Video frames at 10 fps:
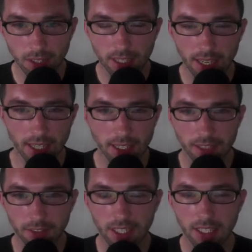seconds
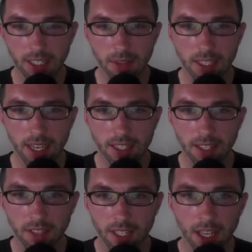of continuous
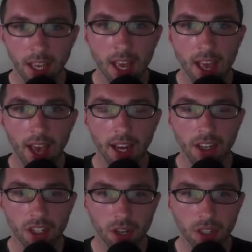activity. And
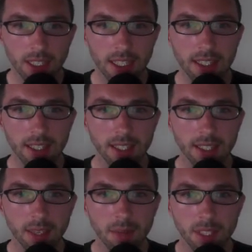it shows these
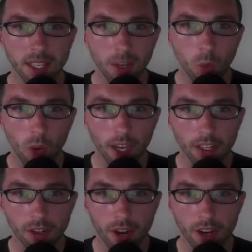systems in
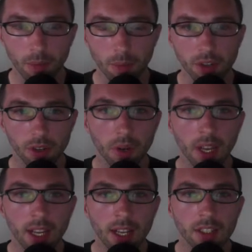white, gray, or blue.
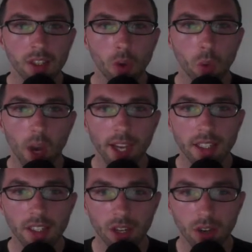So the
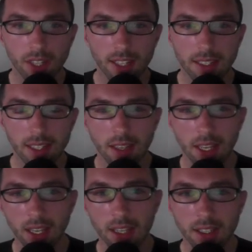white zone is
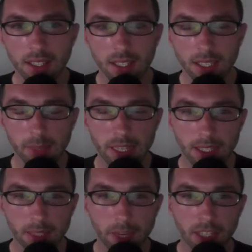the system
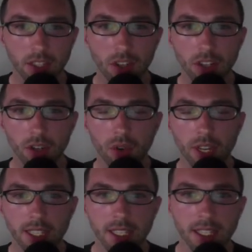that's dependent on
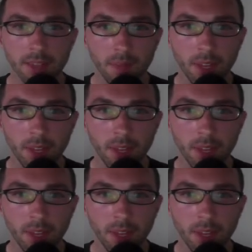creatine.